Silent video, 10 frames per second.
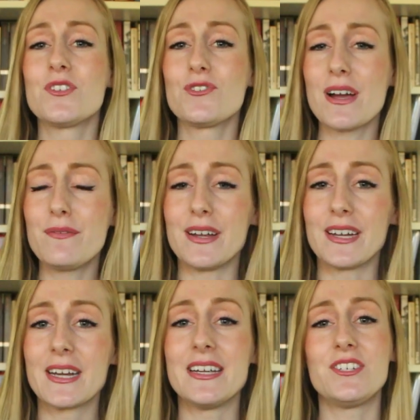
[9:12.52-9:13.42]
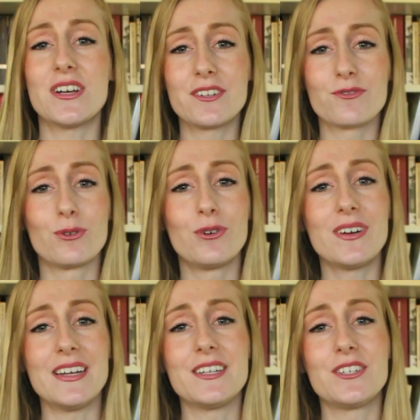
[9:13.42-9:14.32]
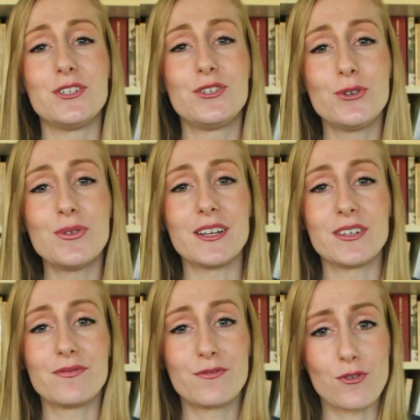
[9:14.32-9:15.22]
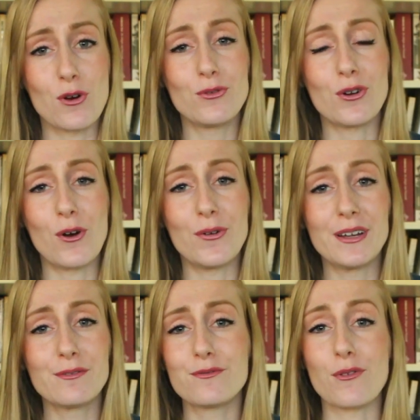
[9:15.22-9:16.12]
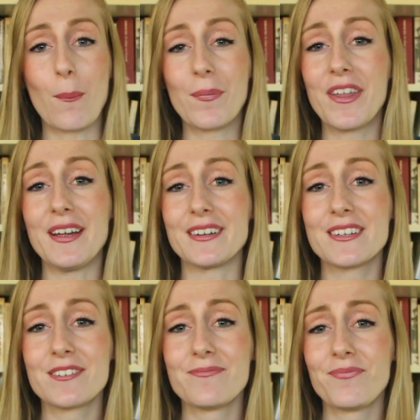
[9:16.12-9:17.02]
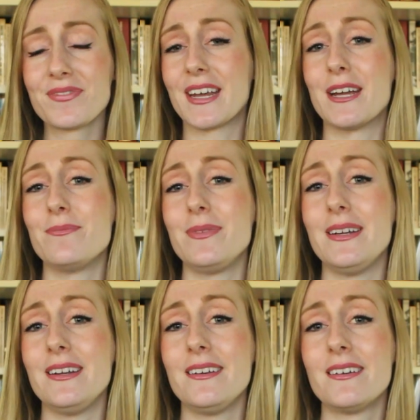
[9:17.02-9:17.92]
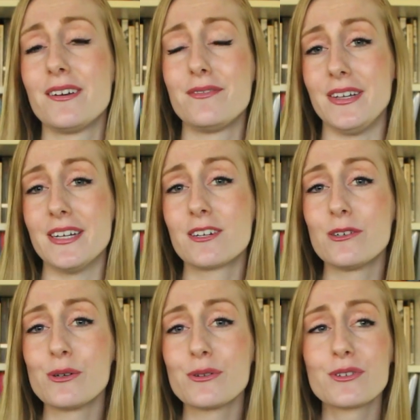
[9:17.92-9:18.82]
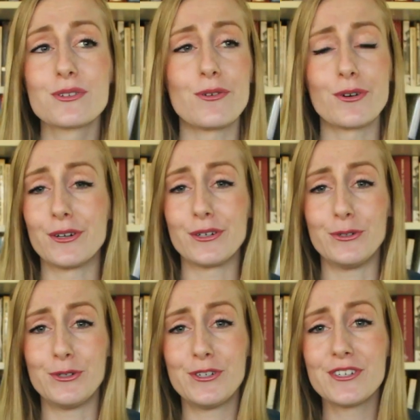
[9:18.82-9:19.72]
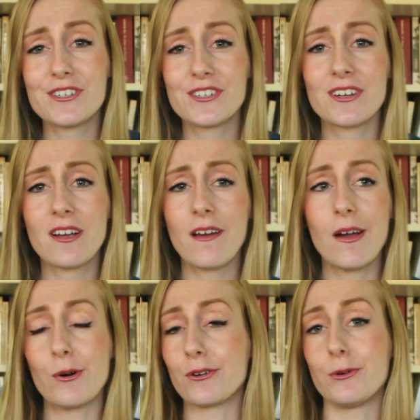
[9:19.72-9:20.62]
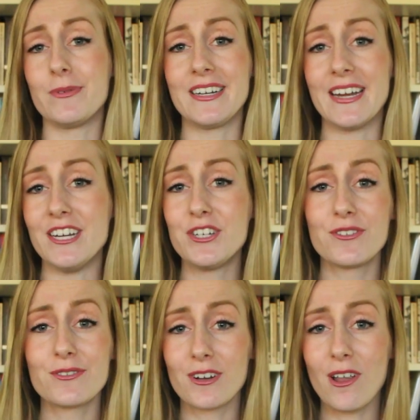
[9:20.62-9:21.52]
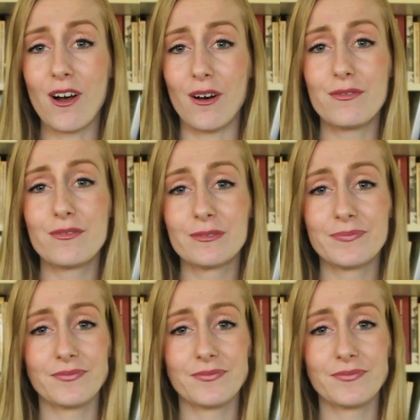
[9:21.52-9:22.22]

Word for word: Traffic in general is the to and fro going from things, can be vehicles or goods or communication or love.